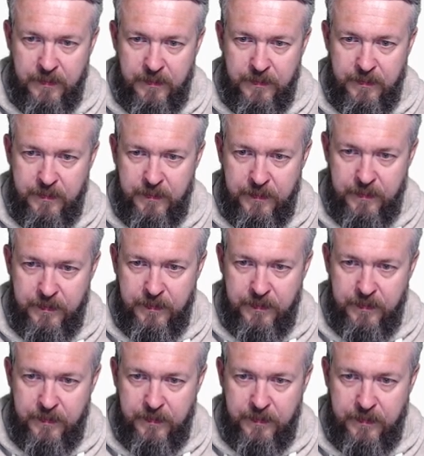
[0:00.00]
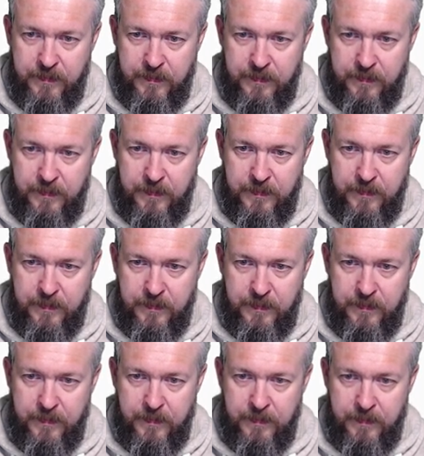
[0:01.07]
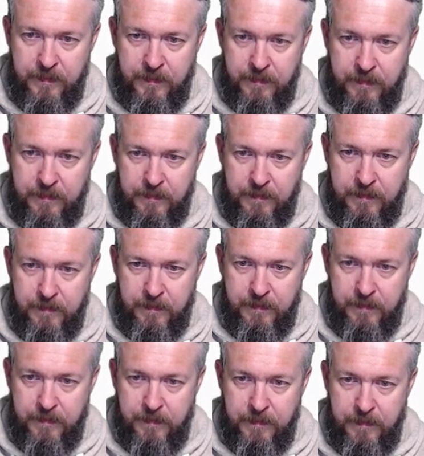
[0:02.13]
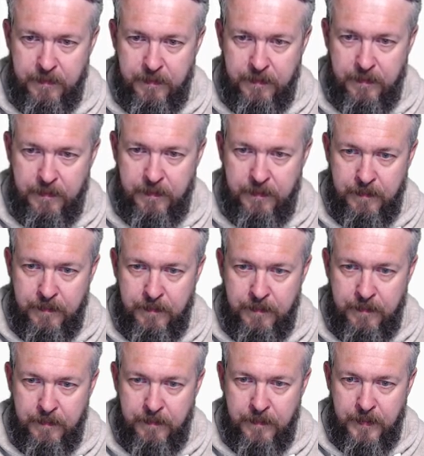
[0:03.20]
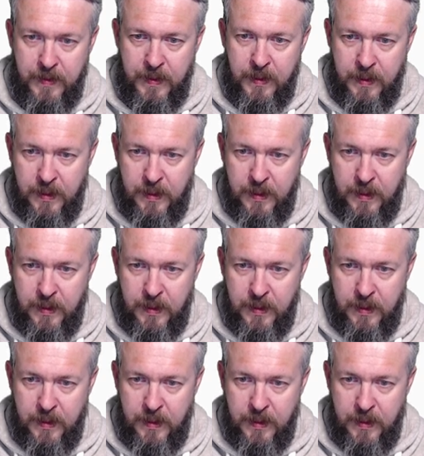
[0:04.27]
(no one is talking)